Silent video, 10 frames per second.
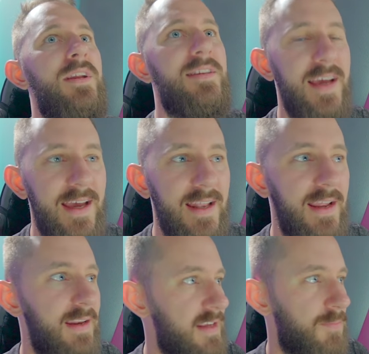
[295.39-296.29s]
we did,
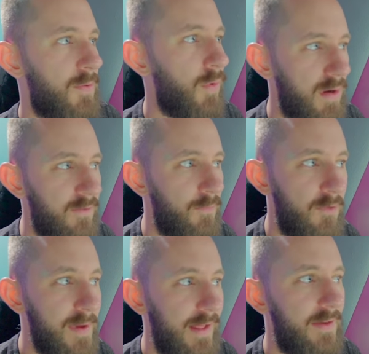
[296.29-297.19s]
and he's been working for
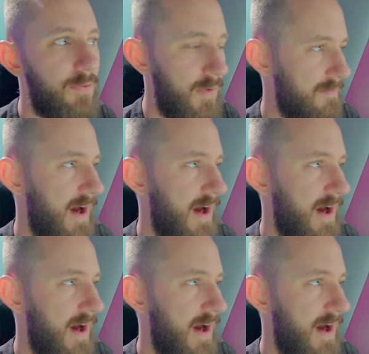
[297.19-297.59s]
me like 3